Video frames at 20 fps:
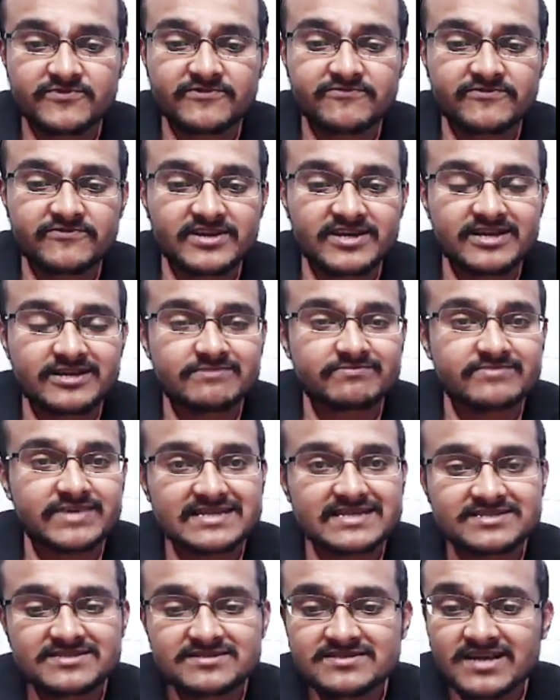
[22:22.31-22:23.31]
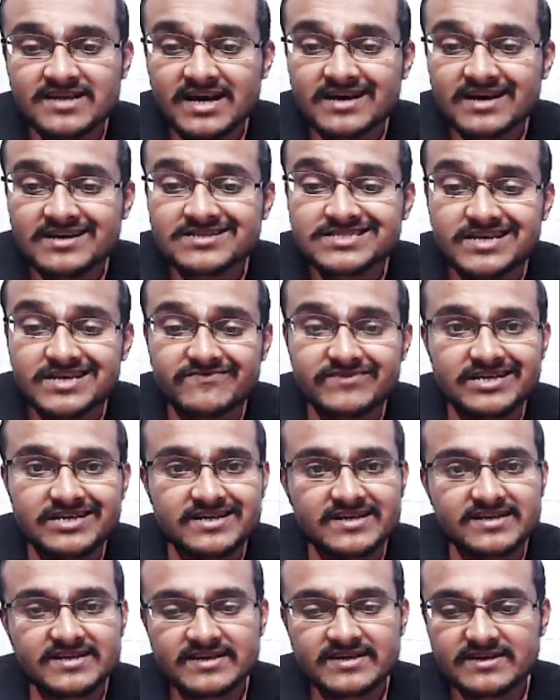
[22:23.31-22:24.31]
50 in maths,
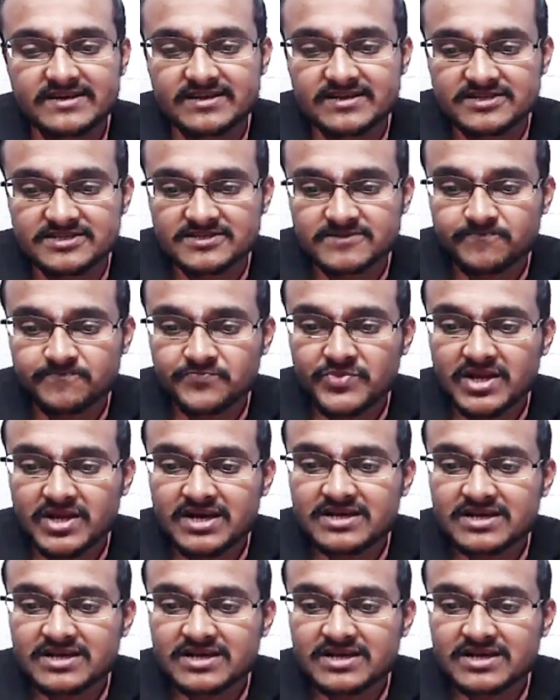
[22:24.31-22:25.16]
70 in English.